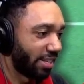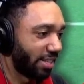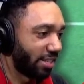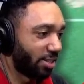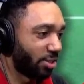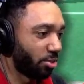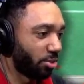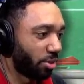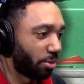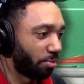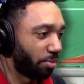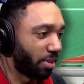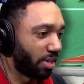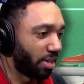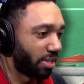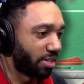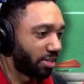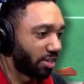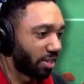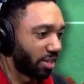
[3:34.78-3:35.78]
This dude's a
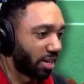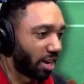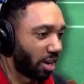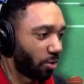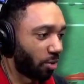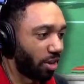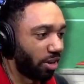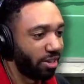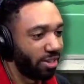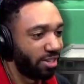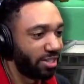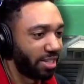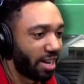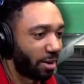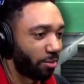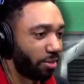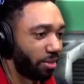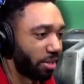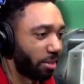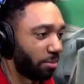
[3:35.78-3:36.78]
beast. Oh, well, he's
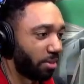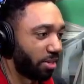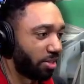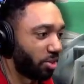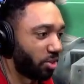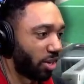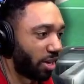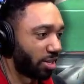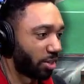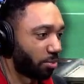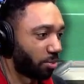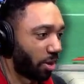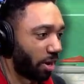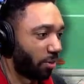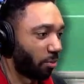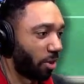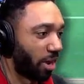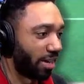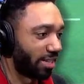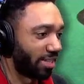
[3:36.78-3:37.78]
not really a beast. You guys are
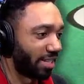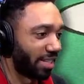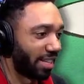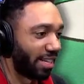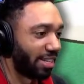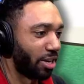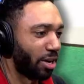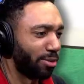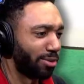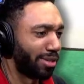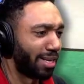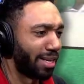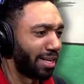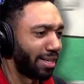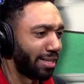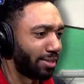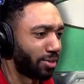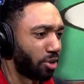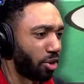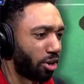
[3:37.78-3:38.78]
probably watching like, no, JD,
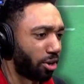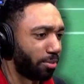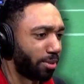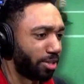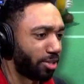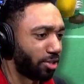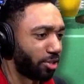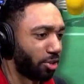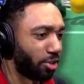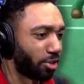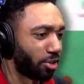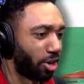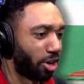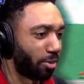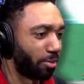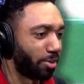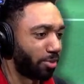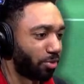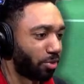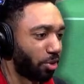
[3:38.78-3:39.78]
he's garbage. And you're
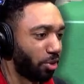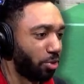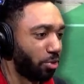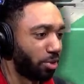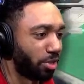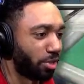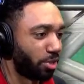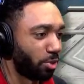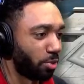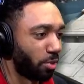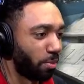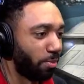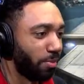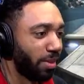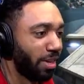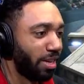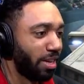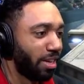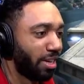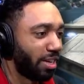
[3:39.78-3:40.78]
garbage for losing to him.
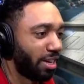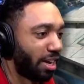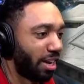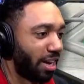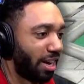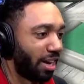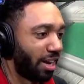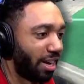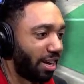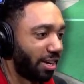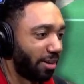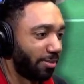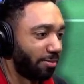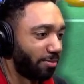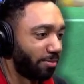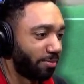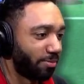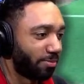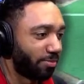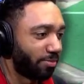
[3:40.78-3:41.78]
Uh,
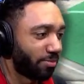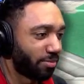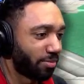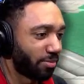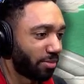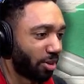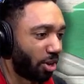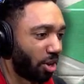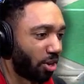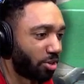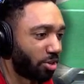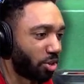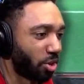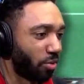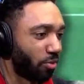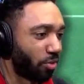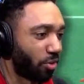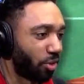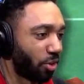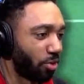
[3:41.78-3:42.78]
also,
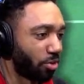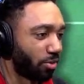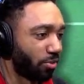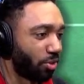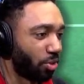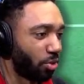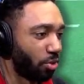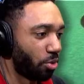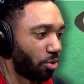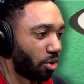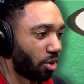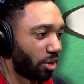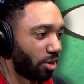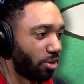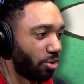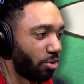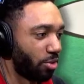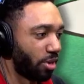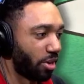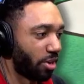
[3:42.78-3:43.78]
for those of you who are
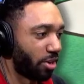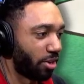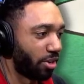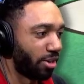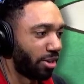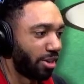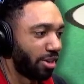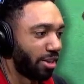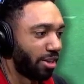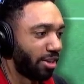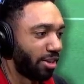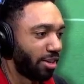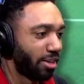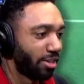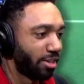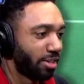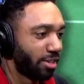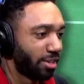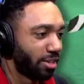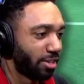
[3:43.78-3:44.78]
new here,
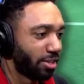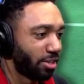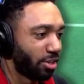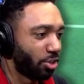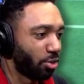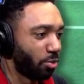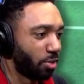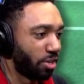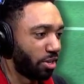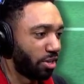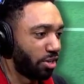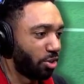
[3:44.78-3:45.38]
you would